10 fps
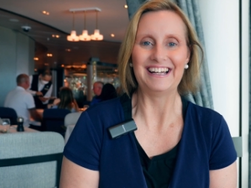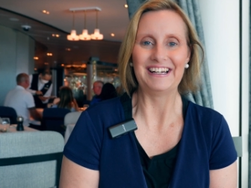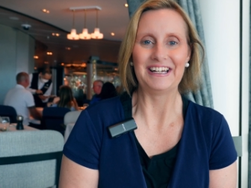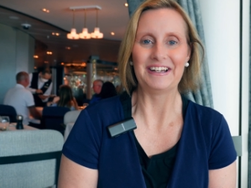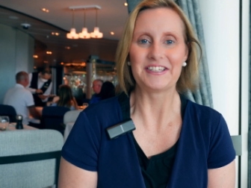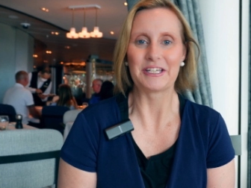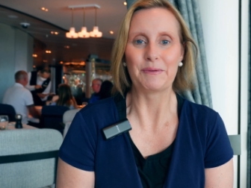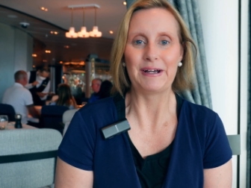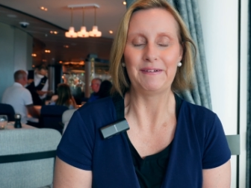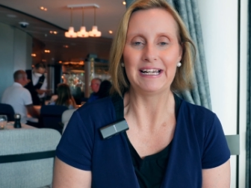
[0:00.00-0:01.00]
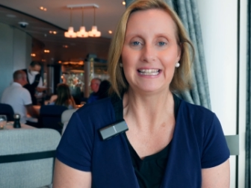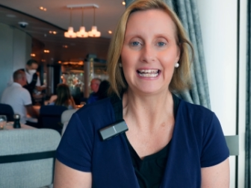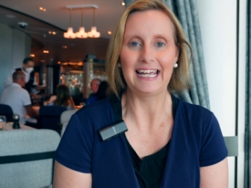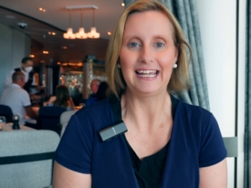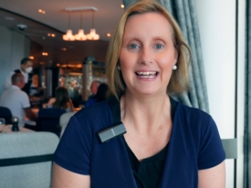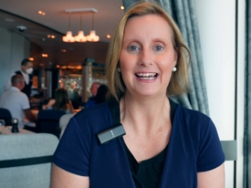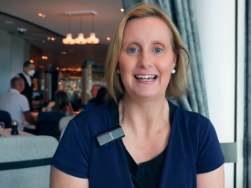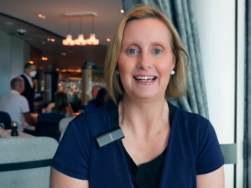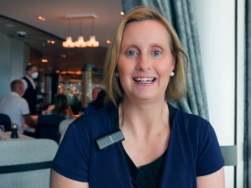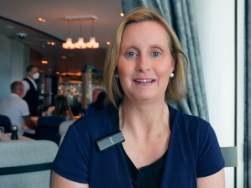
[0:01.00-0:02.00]
Hello, so we're in the
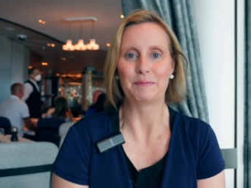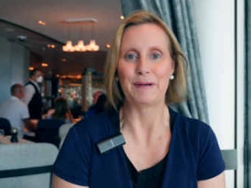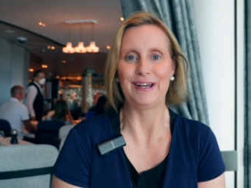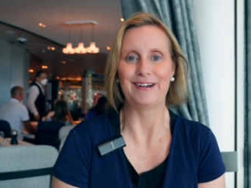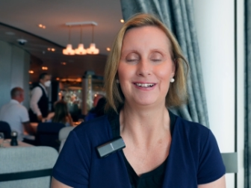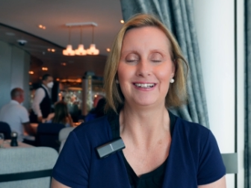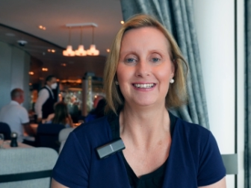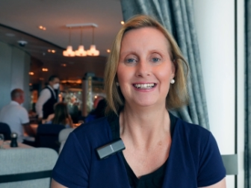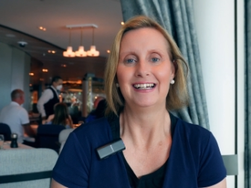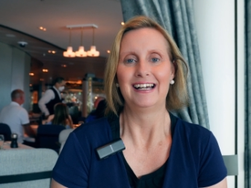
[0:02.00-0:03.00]
uh, Pearl